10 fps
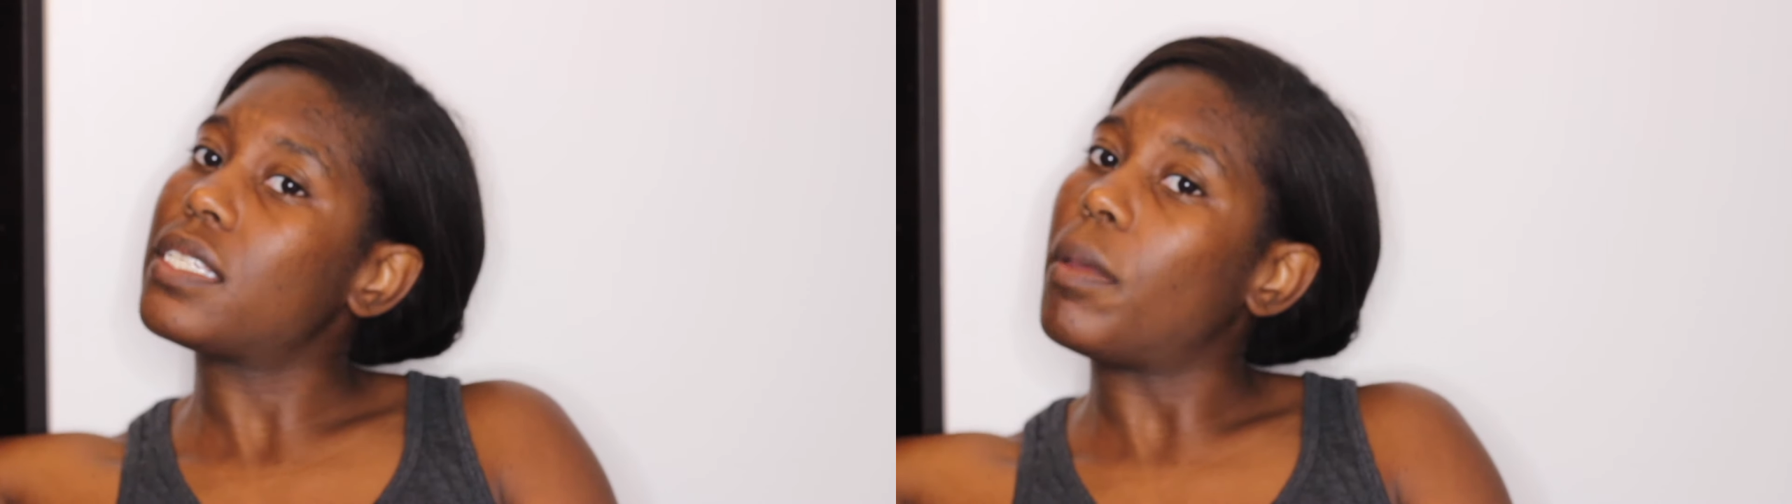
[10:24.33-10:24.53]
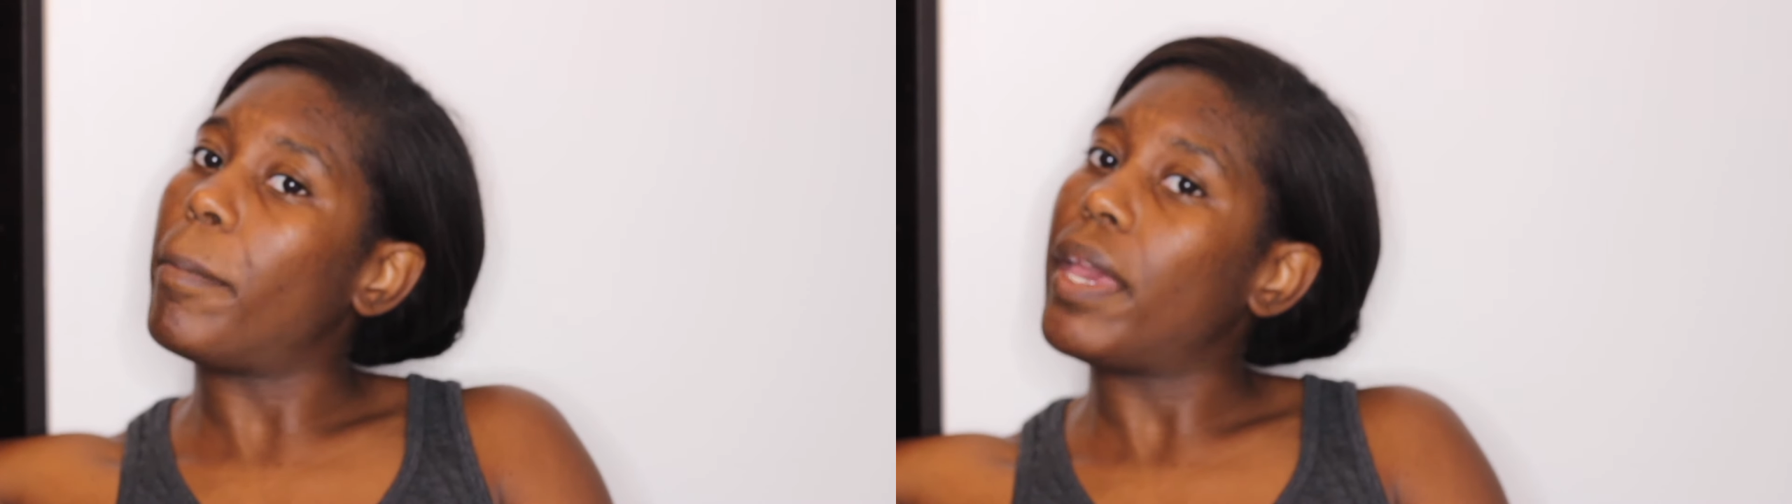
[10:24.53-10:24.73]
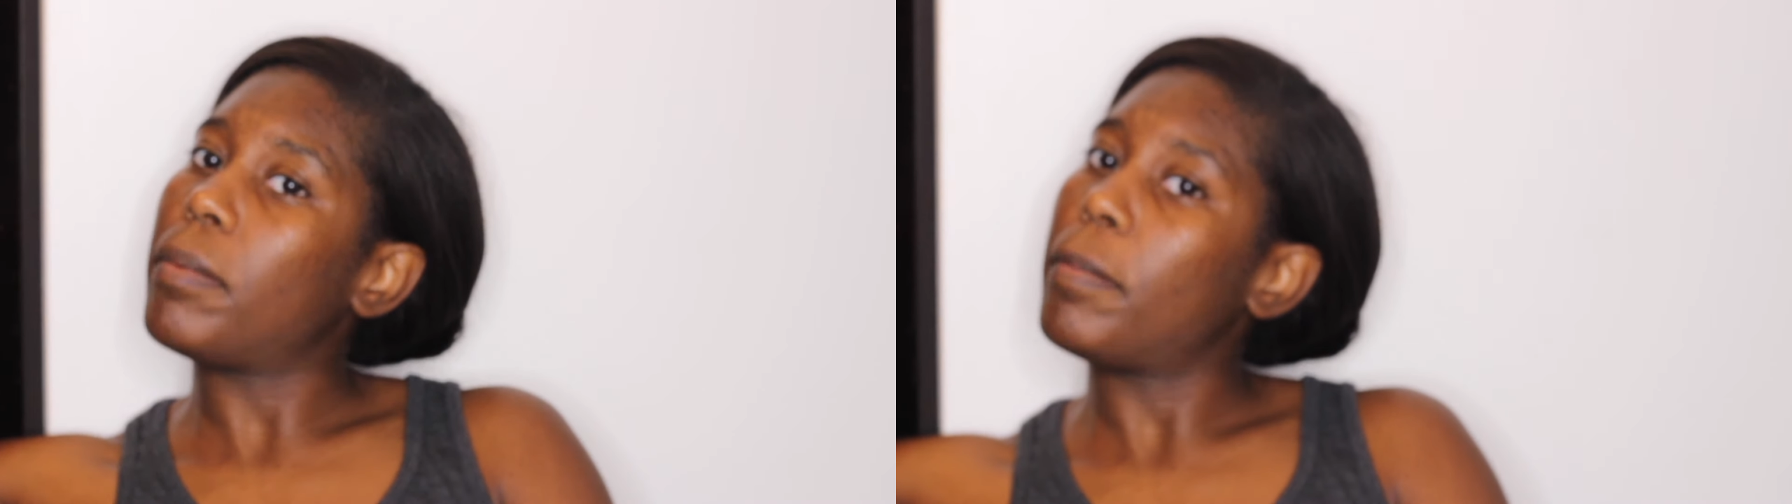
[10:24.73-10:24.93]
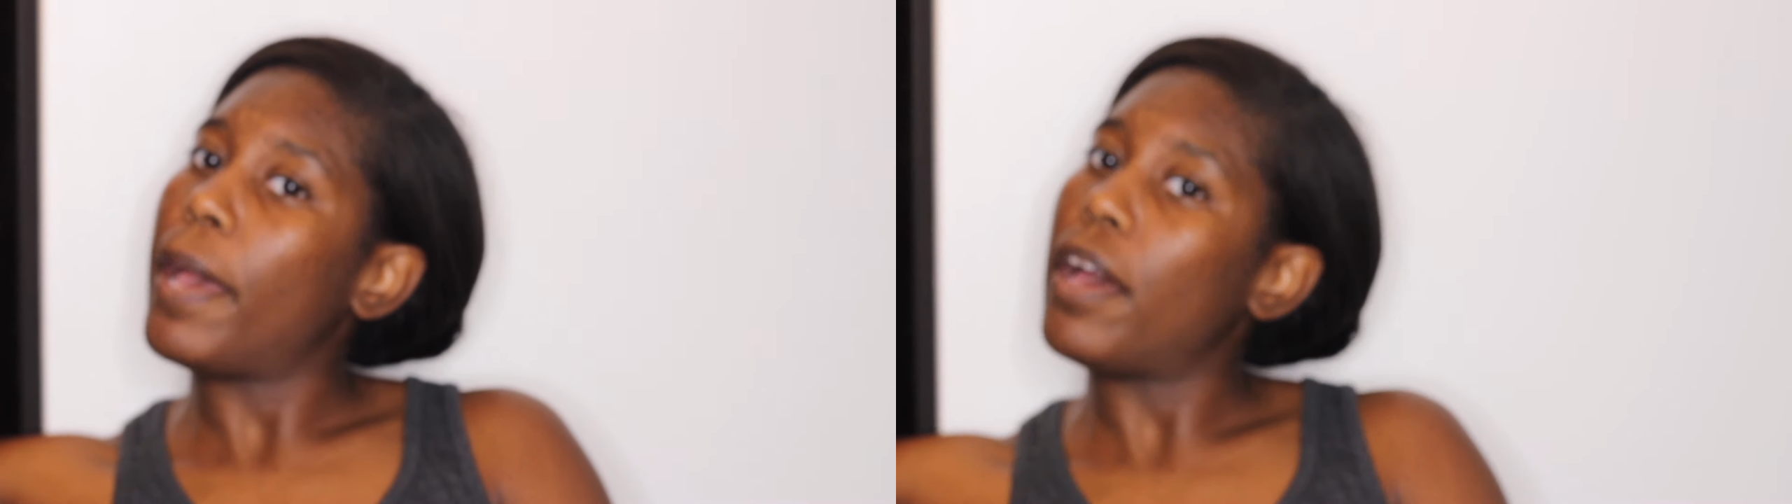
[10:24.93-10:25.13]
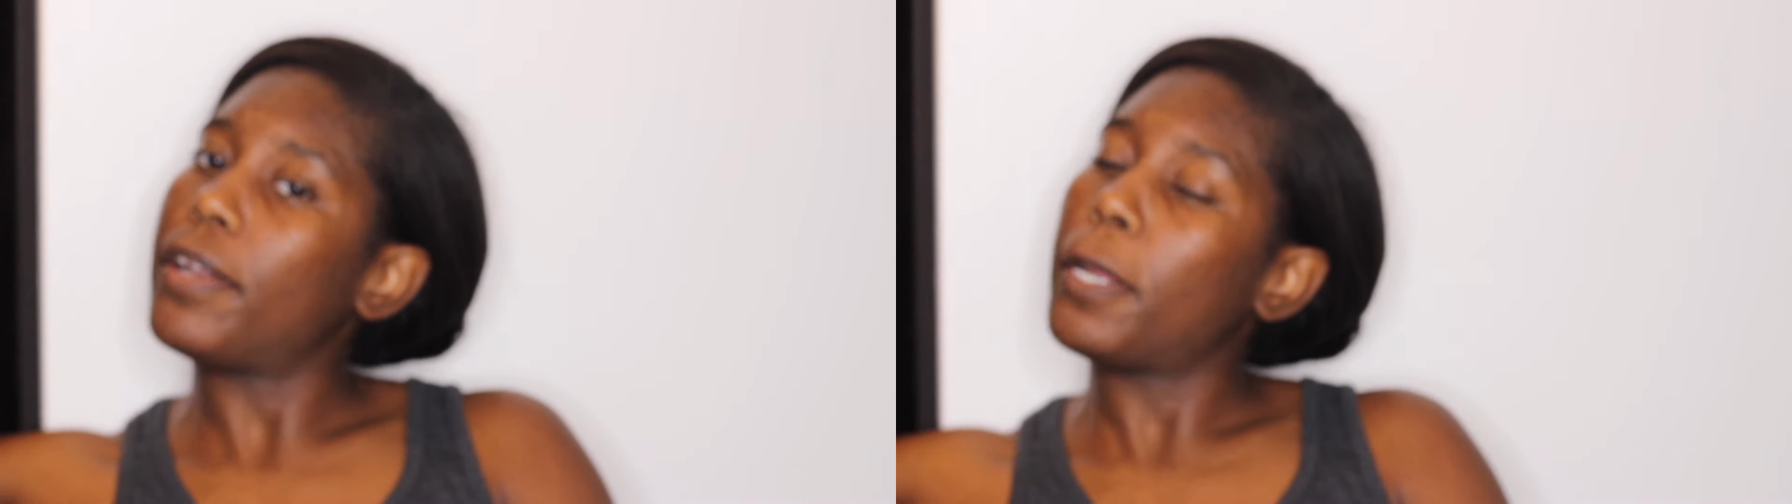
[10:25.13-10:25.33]
some baby
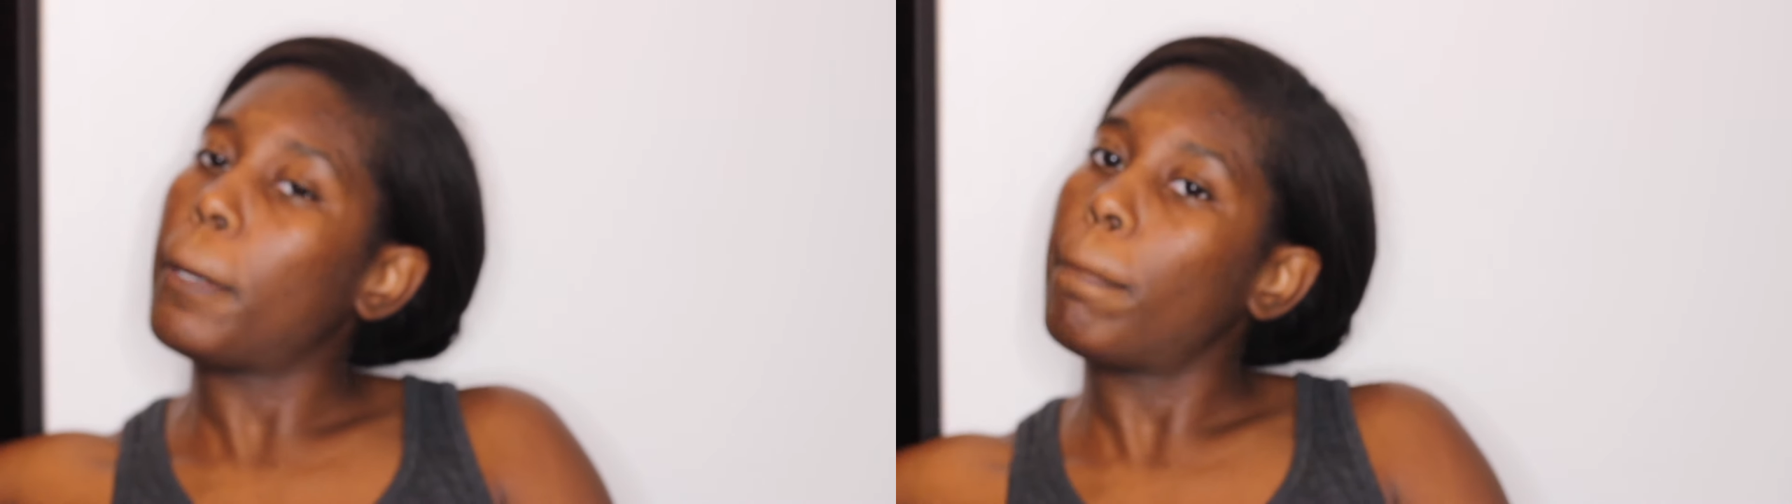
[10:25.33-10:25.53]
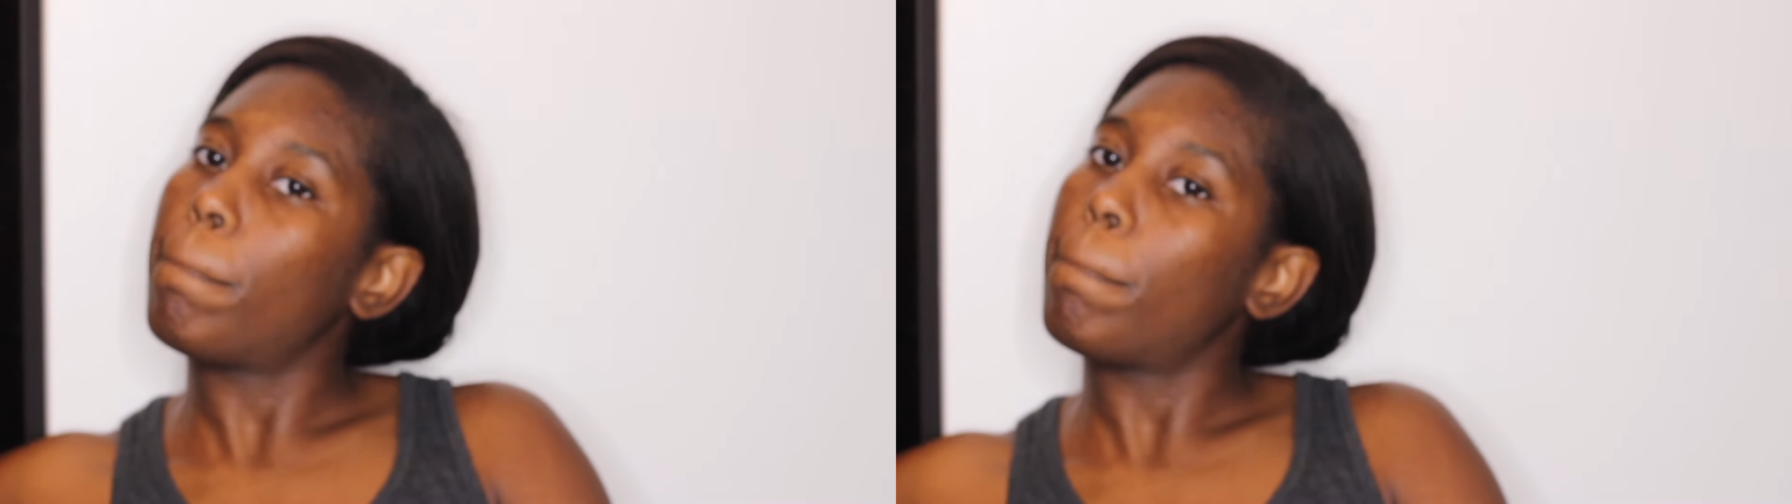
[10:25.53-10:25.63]
powder.